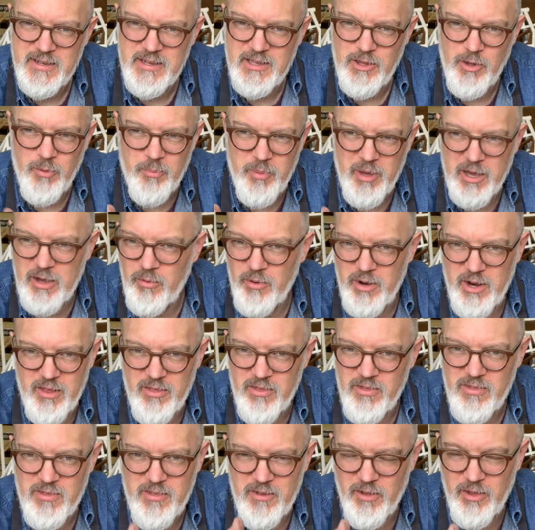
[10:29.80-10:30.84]

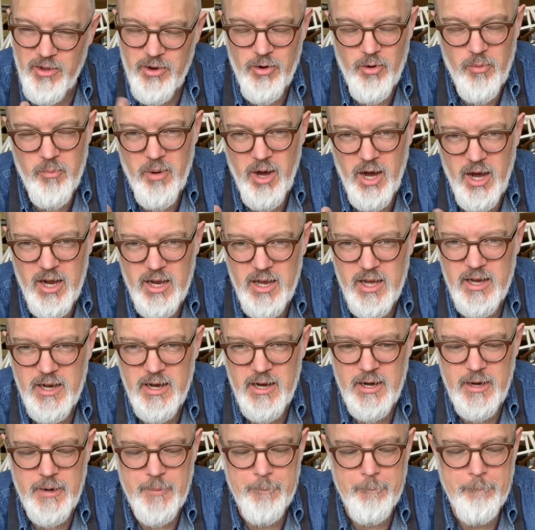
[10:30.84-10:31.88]
ubiquitous cylinder mug,
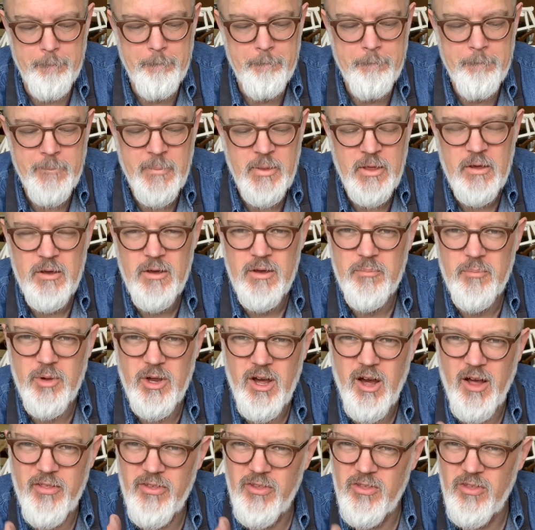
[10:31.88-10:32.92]

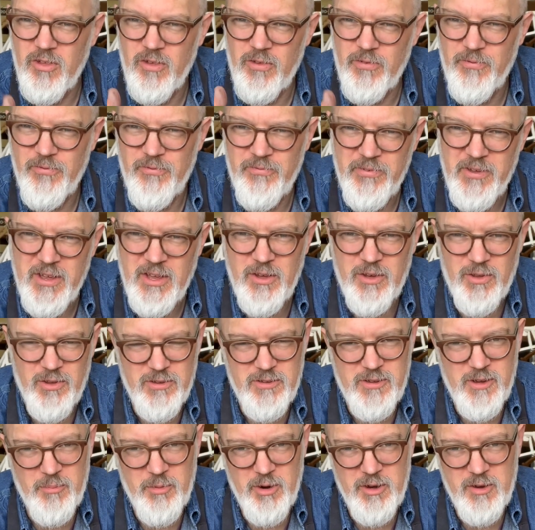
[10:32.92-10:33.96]
because it just feels
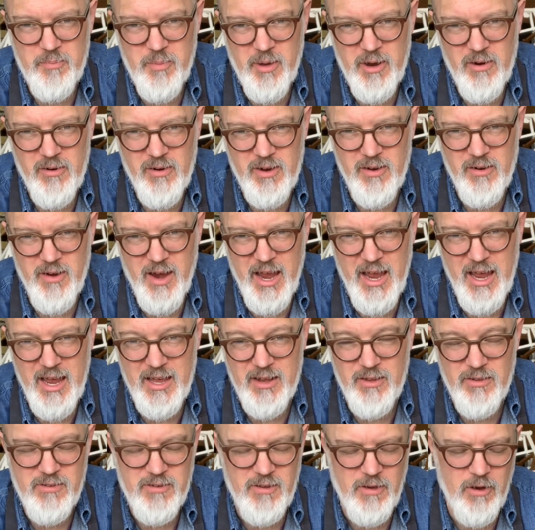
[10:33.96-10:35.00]
so much better in your hand.
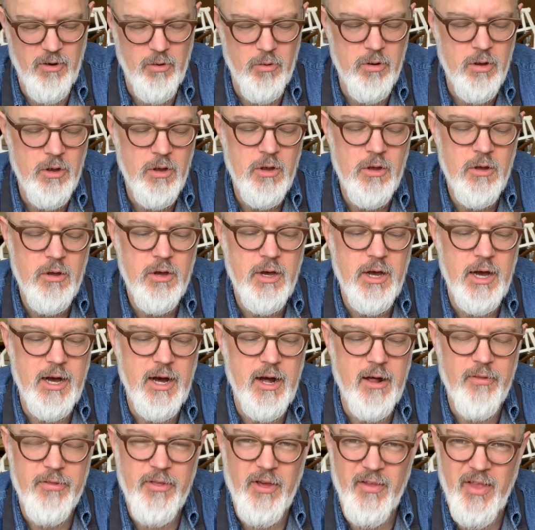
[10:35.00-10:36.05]
So
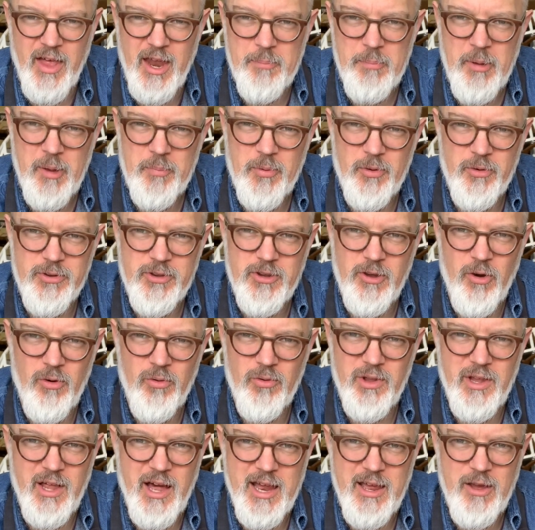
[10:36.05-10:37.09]
a lot of people
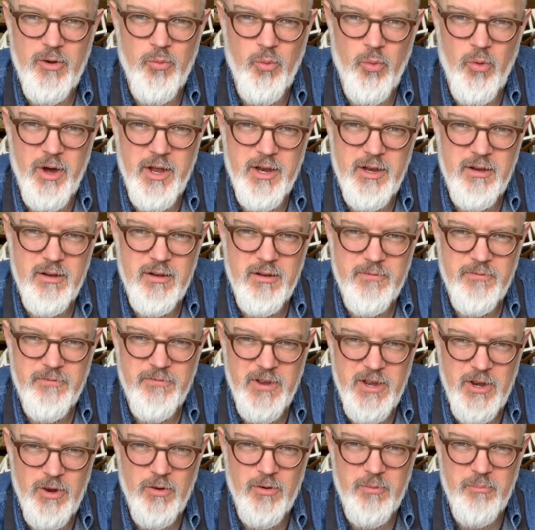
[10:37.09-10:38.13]
don't like
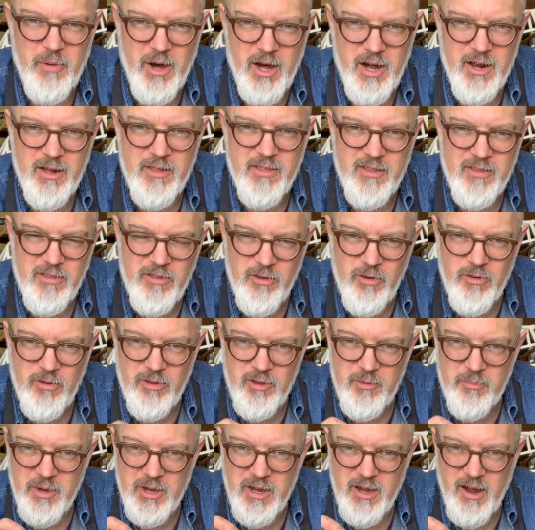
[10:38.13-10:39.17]
one-fingered mugs. It's
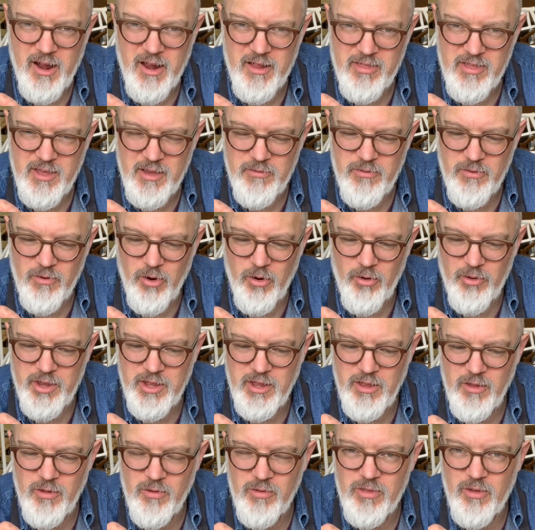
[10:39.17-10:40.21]
usually because they've only
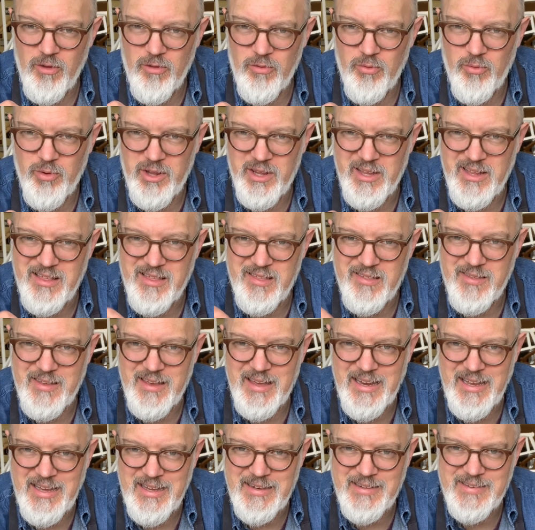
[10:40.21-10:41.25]
used those really
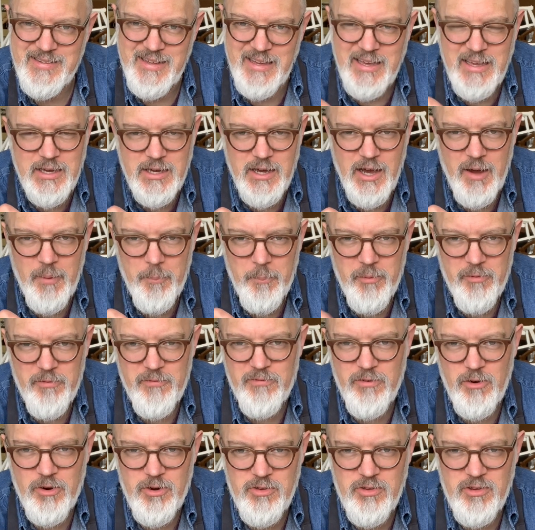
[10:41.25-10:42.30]
skinny teacup
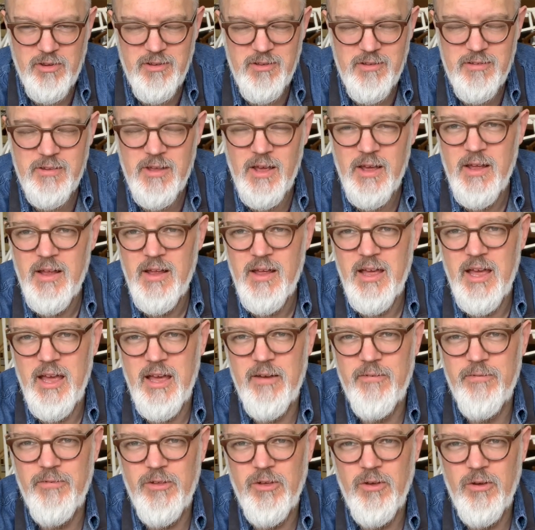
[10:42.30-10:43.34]
versions.
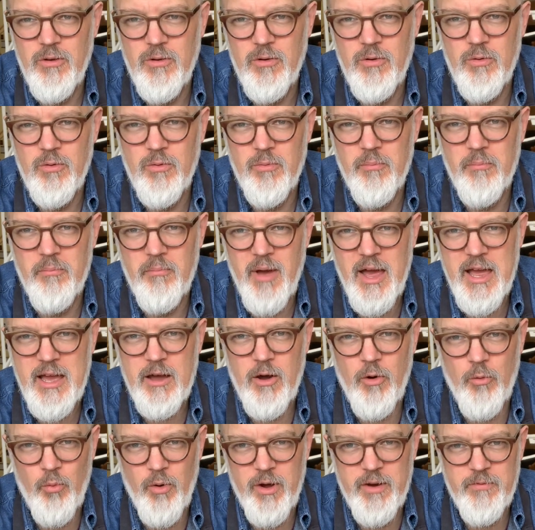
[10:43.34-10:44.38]
If you make
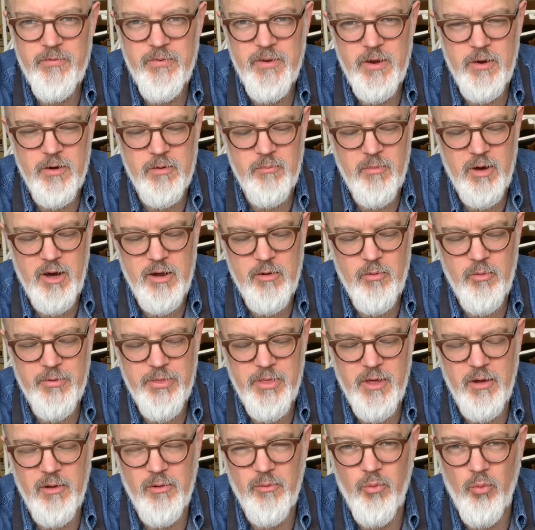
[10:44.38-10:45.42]
a one-fingered mug
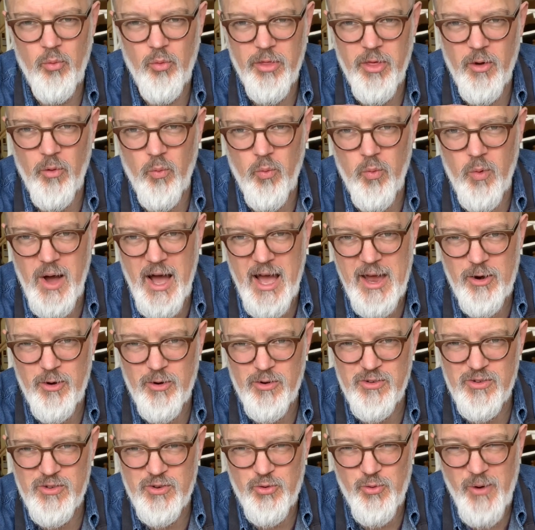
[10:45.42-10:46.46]
with a wider
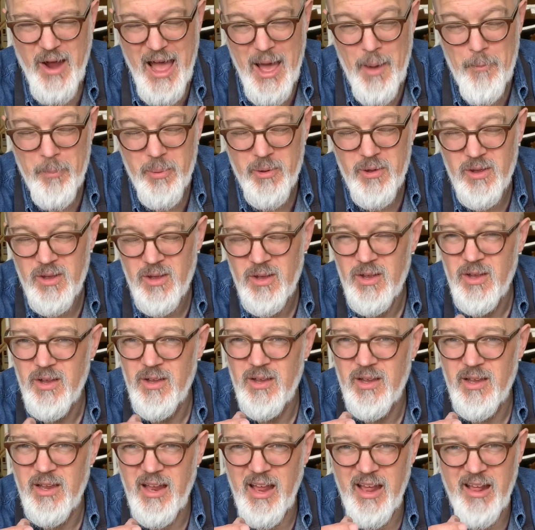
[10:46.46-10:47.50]
strap,
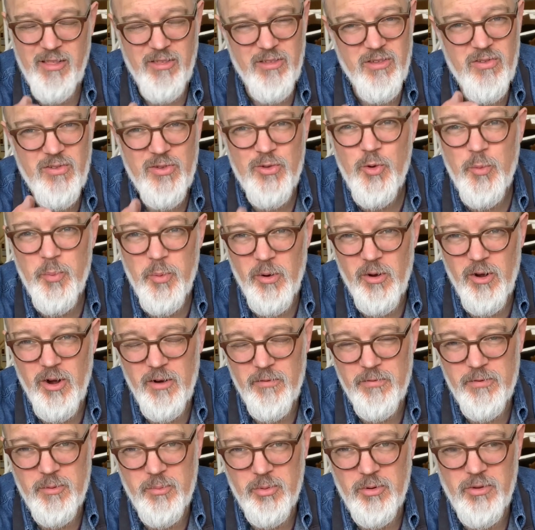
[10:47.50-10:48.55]
it's super
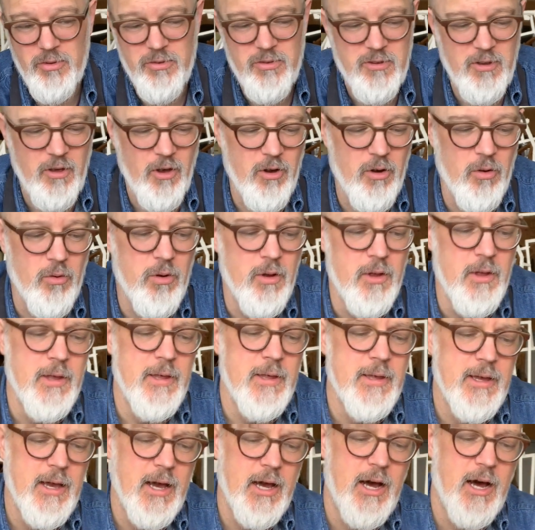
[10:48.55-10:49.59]
comfortable. So
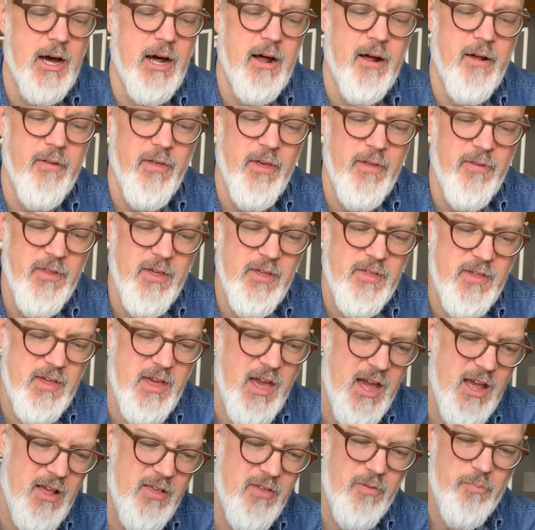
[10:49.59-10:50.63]
in this
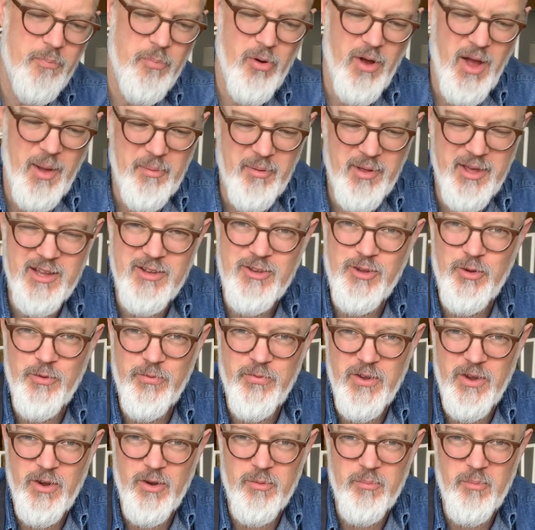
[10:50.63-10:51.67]
case, probably a
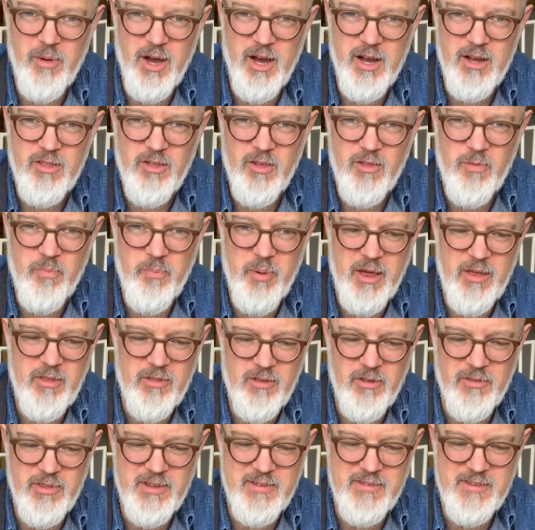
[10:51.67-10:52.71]
2-fingered mug just
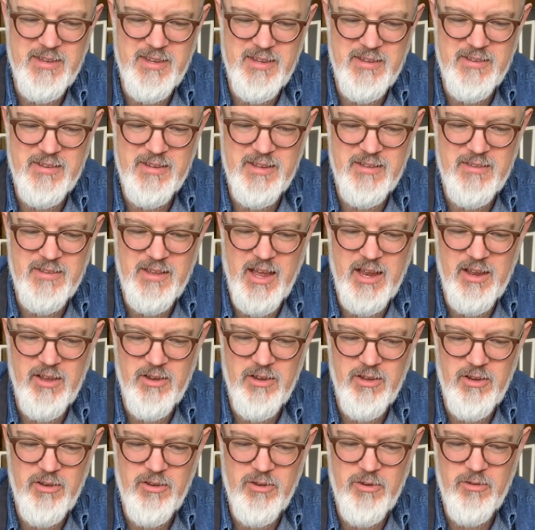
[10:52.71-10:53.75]
based on this distance. I
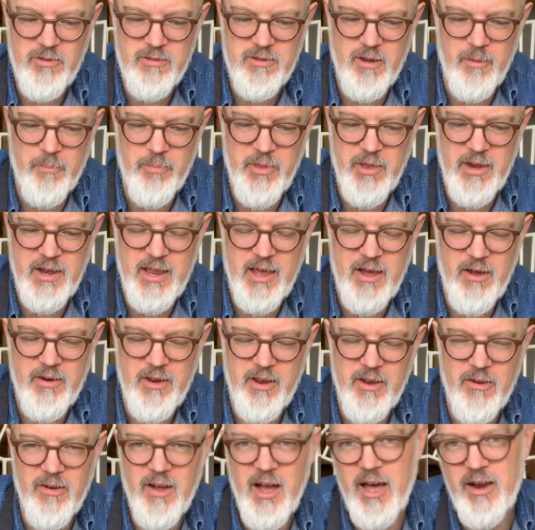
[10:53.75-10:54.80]
could do something down
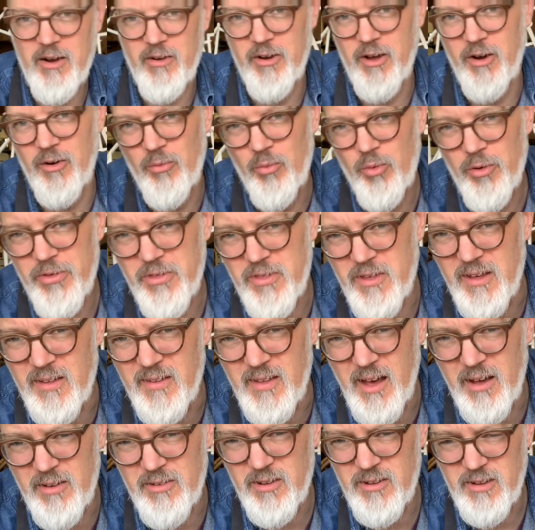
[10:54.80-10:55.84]
here. I don't know. We'll see.
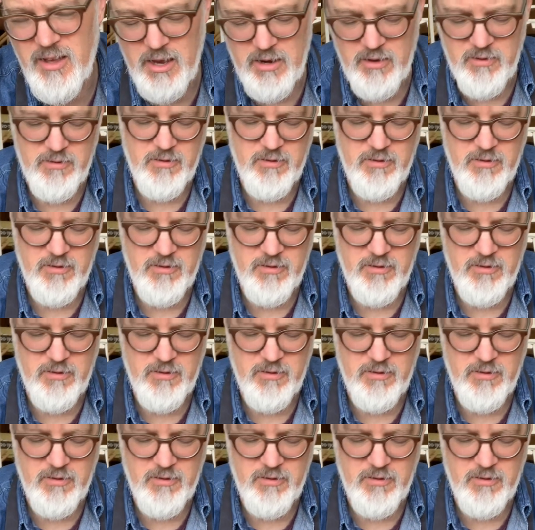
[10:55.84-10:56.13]
I'll just kind of